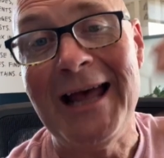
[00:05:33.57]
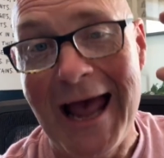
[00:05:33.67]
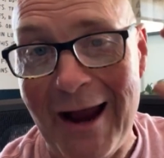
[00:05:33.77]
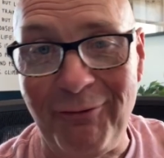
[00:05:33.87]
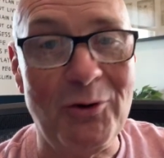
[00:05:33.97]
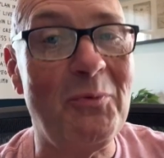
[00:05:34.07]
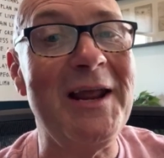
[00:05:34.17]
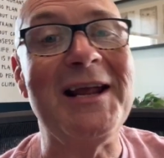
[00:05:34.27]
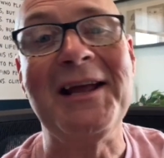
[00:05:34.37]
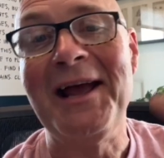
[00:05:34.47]
every
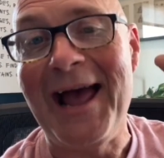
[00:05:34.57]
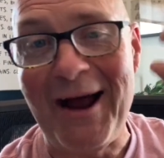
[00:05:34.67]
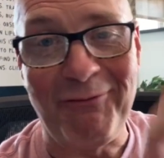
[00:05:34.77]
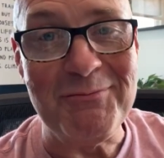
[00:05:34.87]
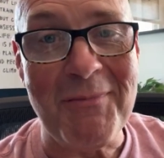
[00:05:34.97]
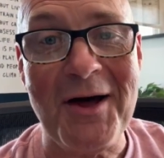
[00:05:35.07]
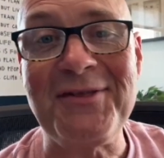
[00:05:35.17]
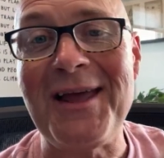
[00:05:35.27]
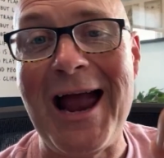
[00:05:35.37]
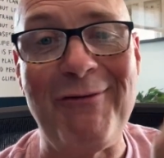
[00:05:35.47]
week, every
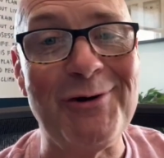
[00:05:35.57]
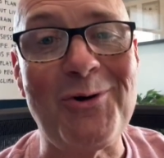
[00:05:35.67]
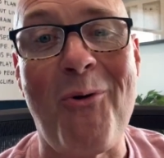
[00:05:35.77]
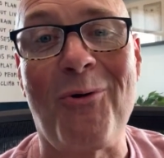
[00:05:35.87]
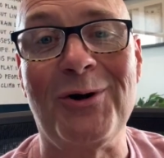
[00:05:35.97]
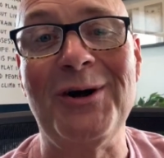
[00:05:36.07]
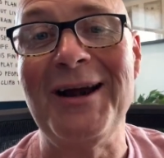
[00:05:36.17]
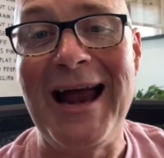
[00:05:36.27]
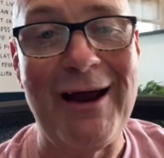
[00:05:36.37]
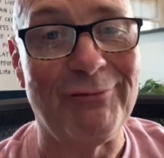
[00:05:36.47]
month, every quarter,
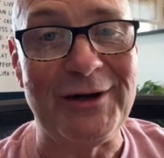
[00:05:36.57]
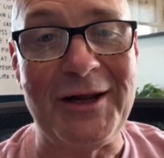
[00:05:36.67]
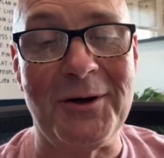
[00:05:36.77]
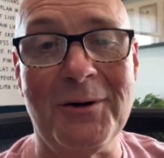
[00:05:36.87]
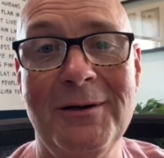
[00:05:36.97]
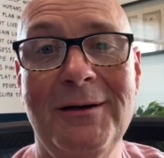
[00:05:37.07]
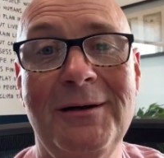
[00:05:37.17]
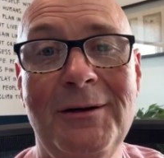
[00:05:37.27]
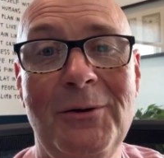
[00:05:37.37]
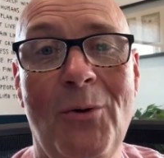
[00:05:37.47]
every year.
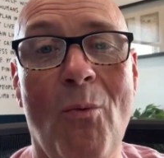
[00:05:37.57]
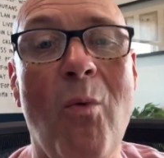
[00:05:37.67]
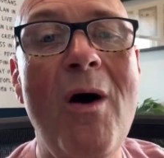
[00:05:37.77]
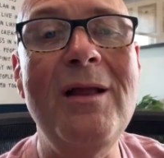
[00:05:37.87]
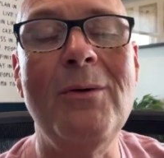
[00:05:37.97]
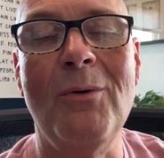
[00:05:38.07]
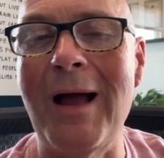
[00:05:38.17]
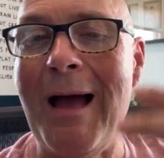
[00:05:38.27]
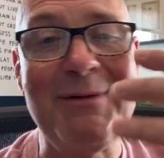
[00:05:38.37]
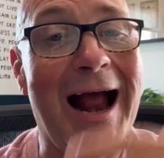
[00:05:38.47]

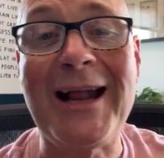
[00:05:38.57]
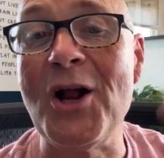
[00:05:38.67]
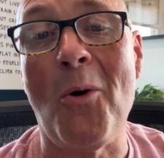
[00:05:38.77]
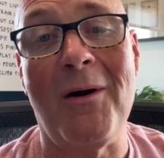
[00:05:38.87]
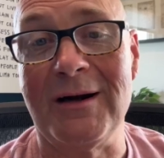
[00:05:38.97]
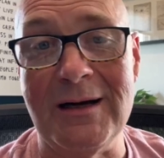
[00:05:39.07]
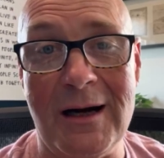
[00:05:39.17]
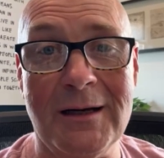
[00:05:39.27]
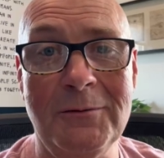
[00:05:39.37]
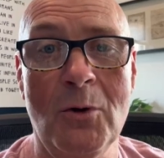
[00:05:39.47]
I mean, I can go on and
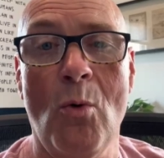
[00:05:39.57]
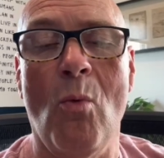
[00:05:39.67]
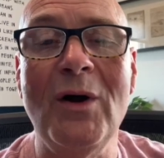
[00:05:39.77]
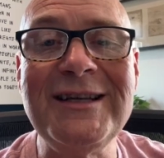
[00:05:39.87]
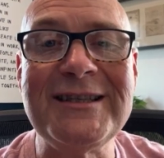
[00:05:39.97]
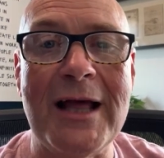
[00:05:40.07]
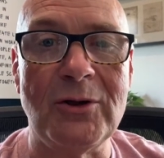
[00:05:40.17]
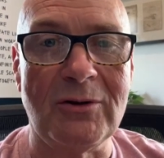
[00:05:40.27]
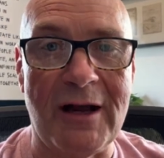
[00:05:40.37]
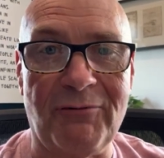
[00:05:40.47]
on. What does that
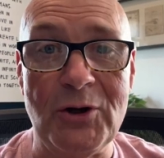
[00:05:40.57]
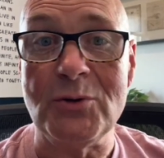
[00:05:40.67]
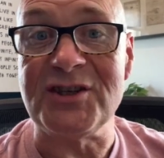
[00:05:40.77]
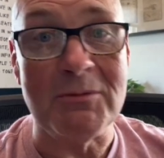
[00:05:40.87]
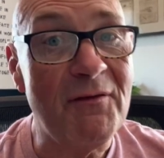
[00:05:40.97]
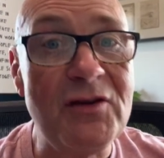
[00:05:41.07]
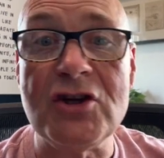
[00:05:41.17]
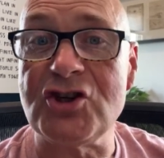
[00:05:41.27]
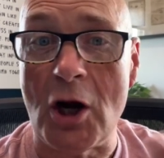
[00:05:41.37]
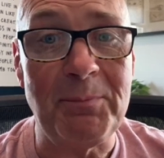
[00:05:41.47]
look like for you? Some of the
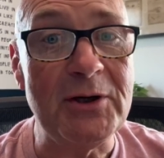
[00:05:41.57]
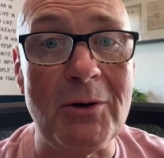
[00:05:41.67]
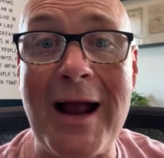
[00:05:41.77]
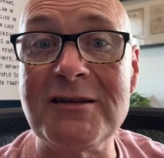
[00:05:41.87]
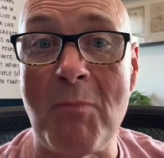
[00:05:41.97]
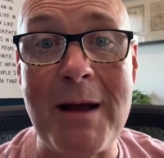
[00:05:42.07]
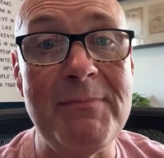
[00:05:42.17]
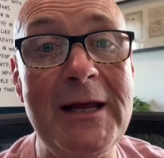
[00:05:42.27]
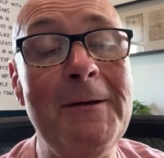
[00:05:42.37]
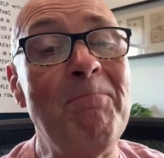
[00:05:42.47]
sharpen your axe might
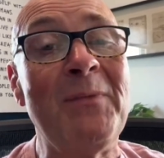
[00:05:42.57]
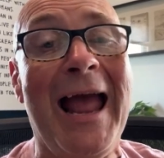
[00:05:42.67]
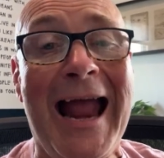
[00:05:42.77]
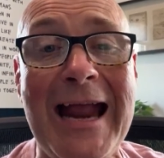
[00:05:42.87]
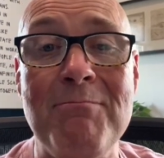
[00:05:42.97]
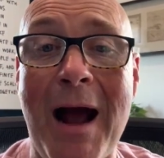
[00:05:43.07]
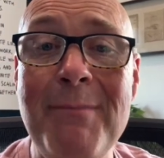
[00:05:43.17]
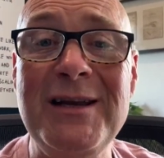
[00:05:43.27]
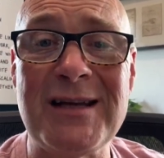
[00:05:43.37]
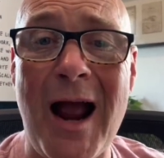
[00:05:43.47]
be, hey, it might
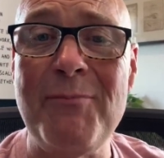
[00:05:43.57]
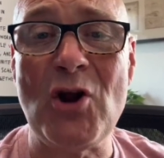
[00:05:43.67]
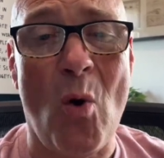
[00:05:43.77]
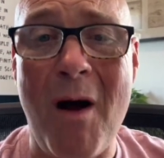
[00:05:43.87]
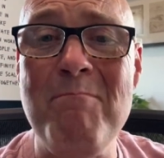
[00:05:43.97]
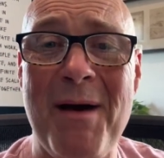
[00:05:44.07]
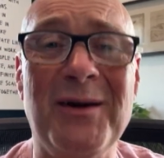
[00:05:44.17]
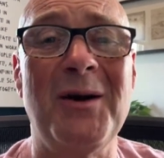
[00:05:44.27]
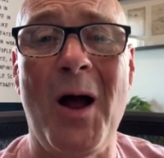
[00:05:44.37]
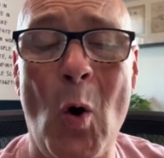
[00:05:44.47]
be time to go on
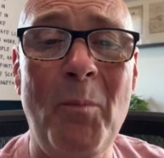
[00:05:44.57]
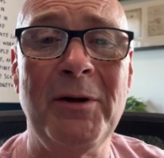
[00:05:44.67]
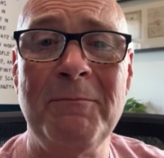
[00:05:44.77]
BetterHelp